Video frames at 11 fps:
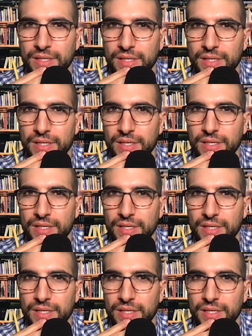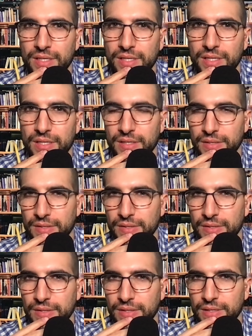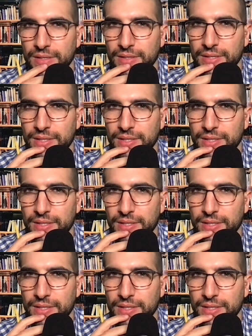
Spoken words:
(silent)